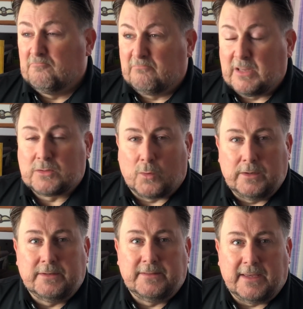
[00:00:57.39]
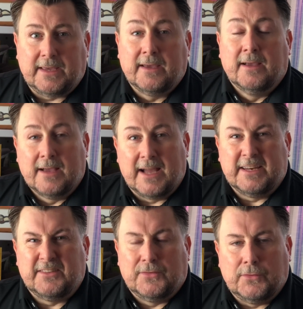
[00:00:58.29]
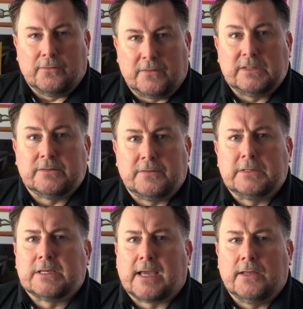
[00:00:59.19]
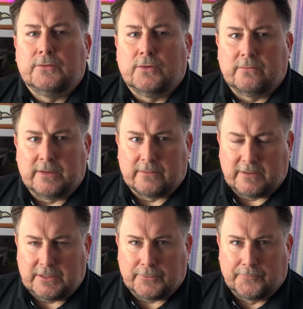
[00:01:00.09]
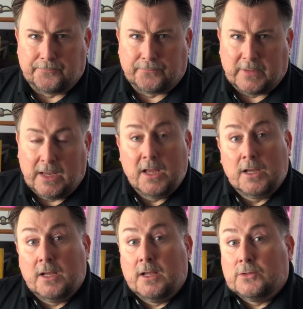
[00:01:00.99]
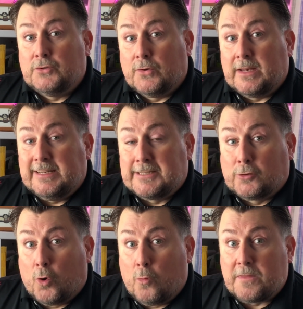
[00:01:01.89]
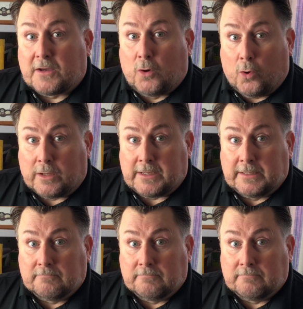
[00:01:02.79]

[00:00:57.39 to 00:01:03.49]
This one today, I need to do it face to face, I can't do it via video. Do I need to go with a colleague?